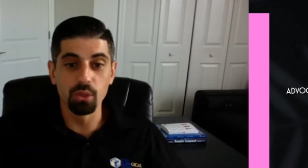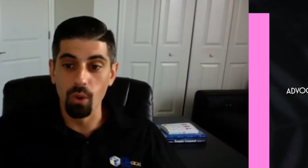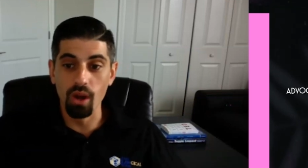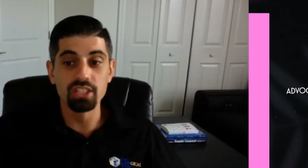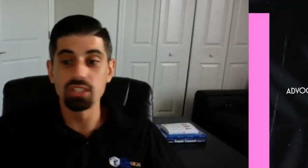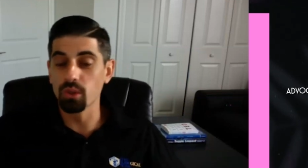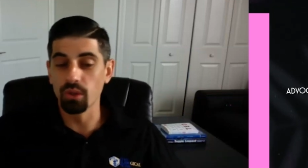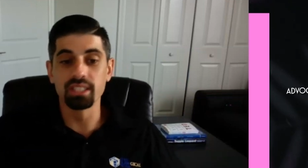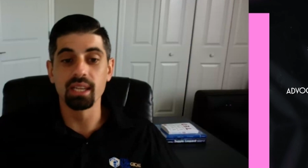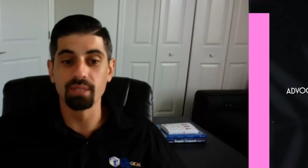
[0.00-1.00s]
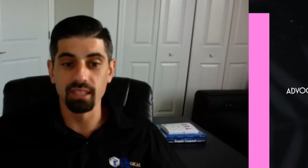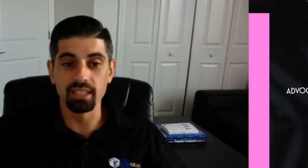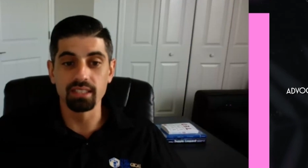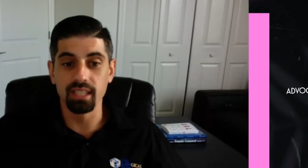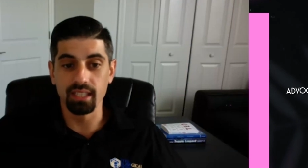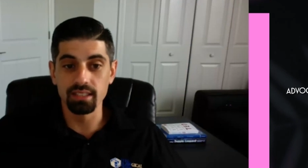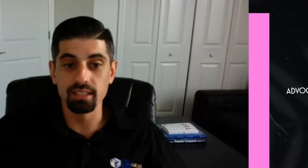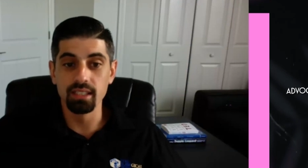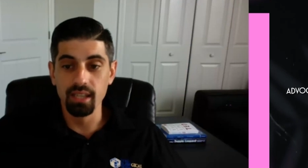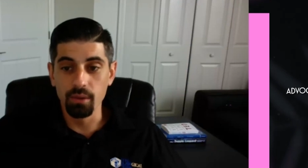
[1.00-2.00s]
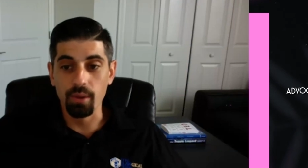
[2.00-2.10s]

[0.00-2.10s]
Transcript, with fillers: to one just go accepting these things.